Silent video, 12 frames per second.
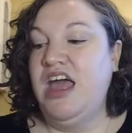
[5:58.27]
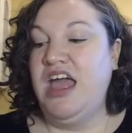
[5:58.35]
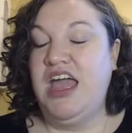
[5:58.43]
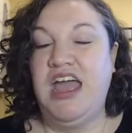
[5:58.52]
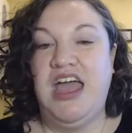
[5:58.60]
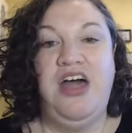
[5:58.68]

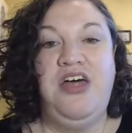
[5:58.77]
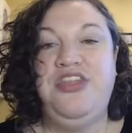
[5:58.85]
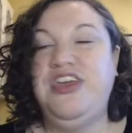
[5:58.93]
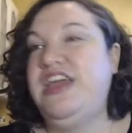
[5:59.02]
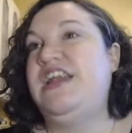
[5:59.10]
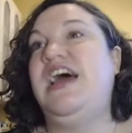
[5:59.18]
a
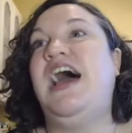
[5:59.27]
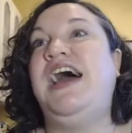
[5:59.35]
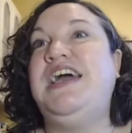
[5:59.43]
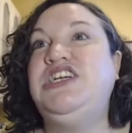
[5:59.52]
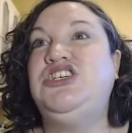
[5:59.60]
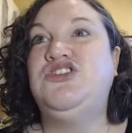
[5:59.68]
healthy and
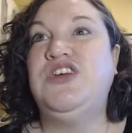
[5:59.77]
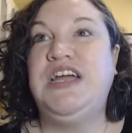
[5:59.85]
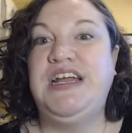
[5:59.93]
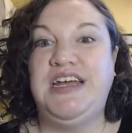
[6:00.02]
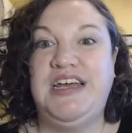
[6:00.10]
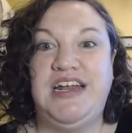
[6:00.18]

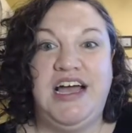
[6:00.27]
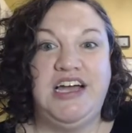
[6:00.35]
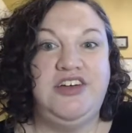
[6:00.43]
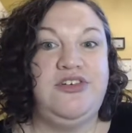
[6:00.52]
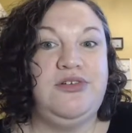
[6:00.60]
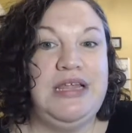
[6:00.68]
hydrated
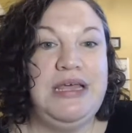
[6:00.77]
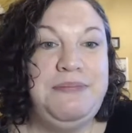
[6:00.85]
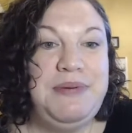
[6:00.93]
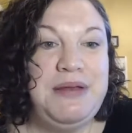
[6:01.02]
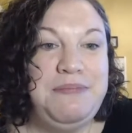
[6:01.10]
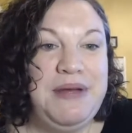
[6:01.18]

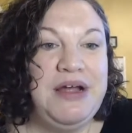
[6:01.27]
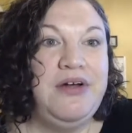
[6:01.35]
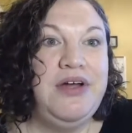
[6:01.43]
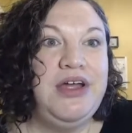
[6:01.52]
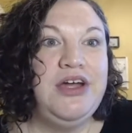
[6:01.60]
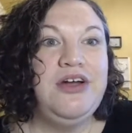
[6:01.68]
hydrolipid
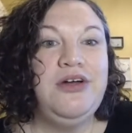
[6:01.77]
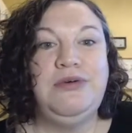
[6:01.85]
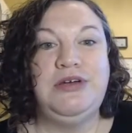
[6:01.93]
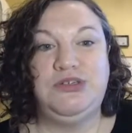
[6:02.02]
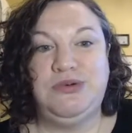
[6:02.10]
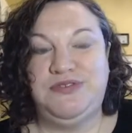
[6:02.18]
barrier,
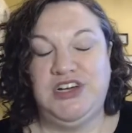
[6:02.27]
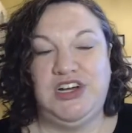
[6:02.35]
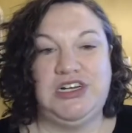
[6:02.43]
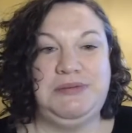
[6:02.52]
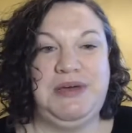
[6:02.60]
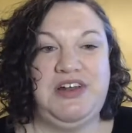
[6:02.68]
which we've
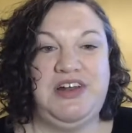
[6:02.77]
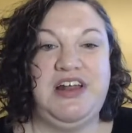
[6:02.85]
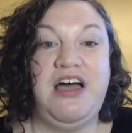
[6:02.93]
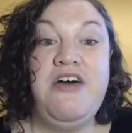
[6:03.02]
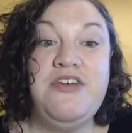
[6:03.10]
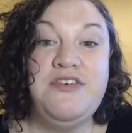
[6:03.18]
talked about in
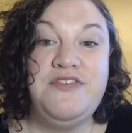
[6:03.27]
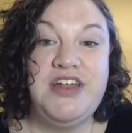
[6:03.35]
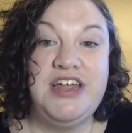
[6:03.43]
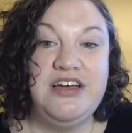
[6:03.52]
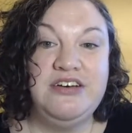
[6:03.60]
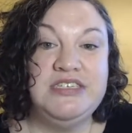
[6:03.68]
other
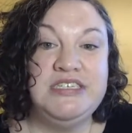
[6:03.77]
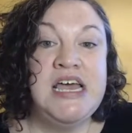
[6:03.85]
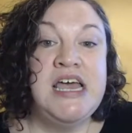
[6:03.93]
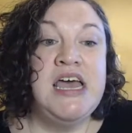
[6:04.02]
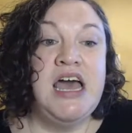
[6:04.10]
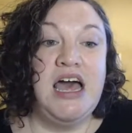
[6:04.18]
videos,
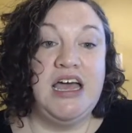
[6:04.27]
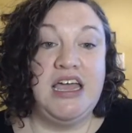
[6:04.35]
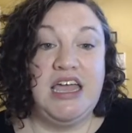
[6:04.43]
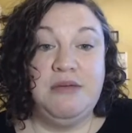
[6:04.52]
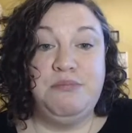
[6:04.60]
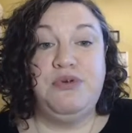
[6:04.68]
can